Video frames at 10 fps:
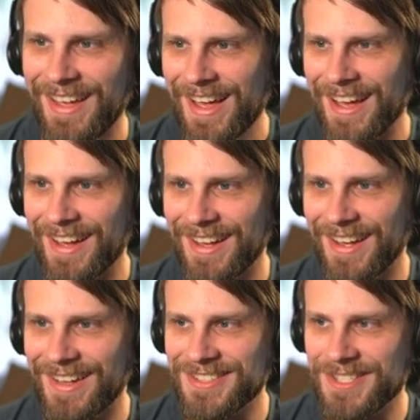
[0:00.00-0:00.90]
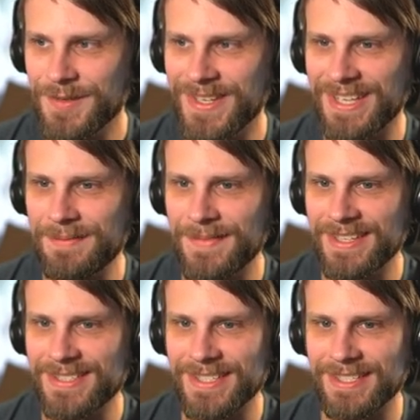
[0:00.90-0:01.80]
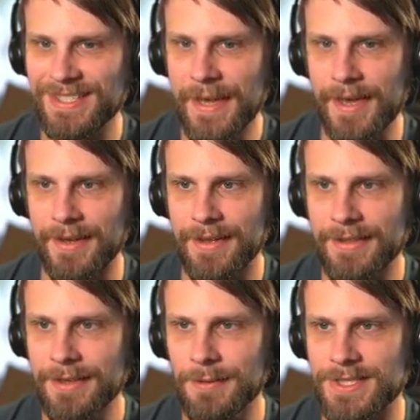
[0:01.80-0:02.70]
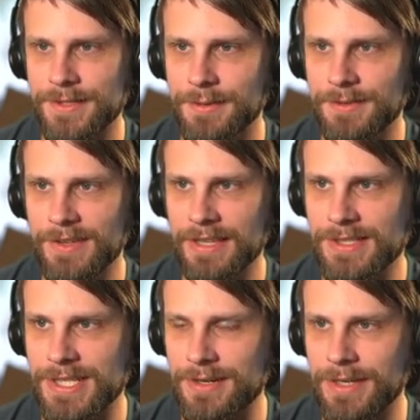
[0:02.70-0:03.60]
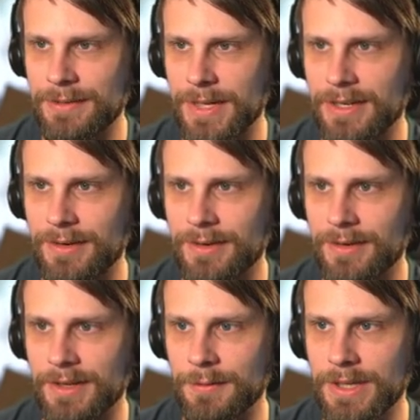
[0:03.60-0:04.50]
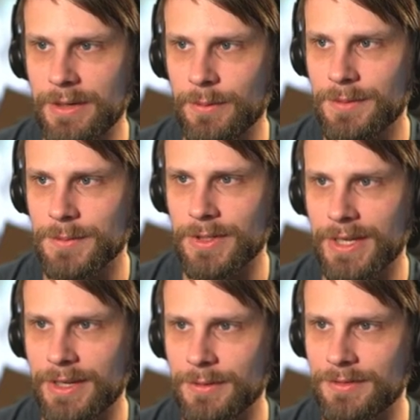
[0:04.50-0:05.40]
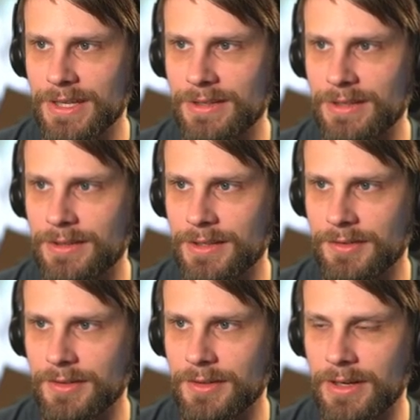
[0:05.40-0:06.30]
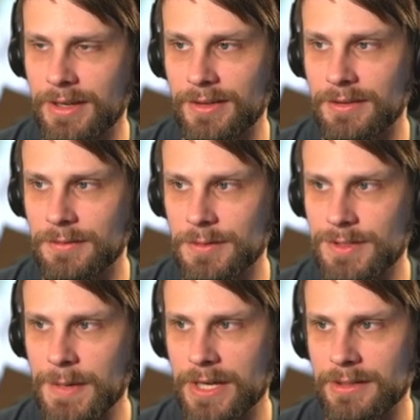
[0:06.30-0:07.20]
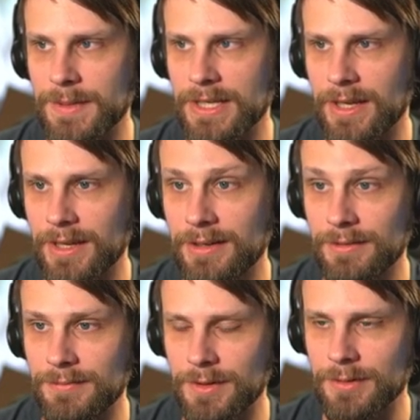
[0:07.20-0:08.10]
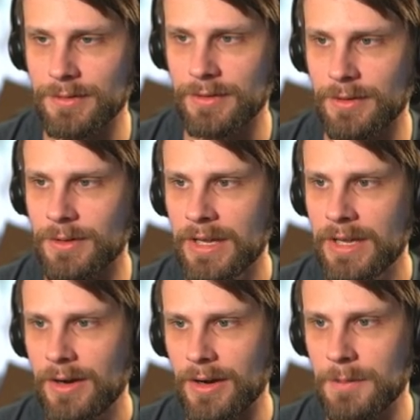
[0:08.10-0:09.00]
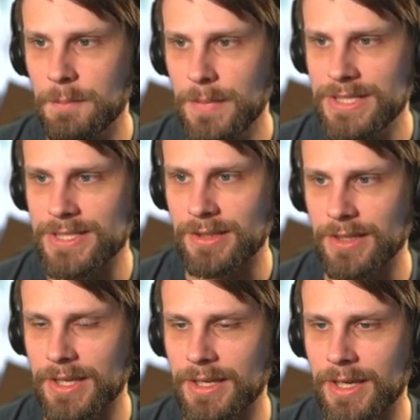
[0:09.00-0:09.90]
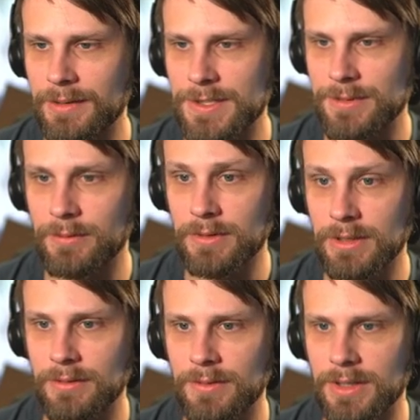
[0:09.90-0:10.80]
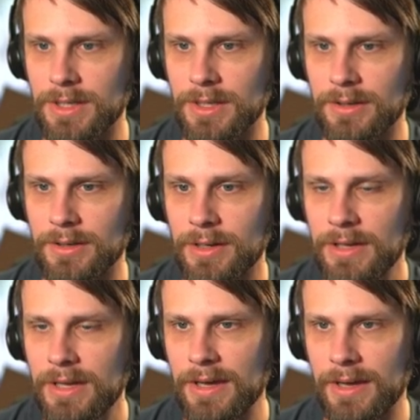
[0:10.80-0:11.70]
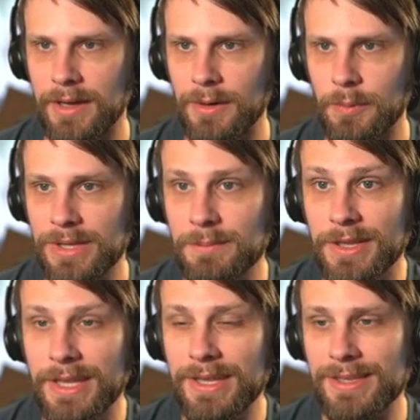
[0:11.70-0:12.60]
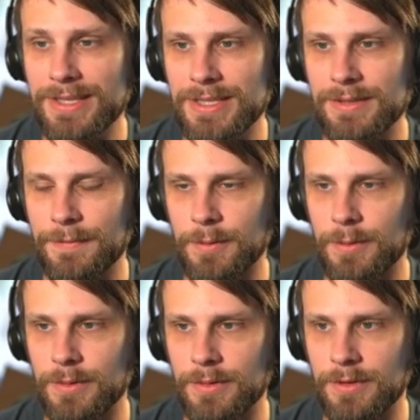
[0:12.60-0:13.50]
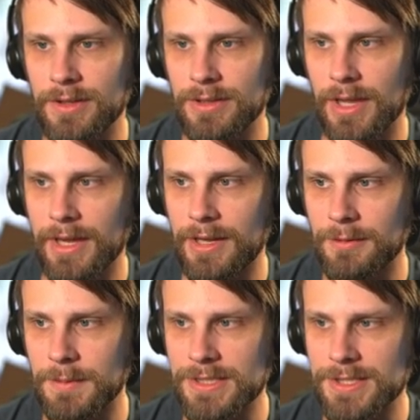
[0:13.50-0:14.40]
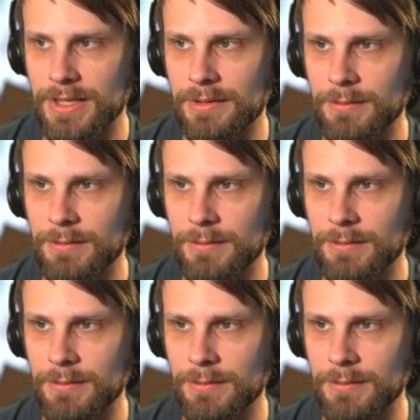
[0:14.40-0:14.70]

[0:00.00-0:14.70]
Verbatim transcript: uh, do we keep this? Yeah, I think we do. We've got the Circuit Mender. If we get one more land, we've got the Elixir, and then, of course, Monument and Invoke. So our mid to late game is really, really good. Uh, we can play this for the land because, again, we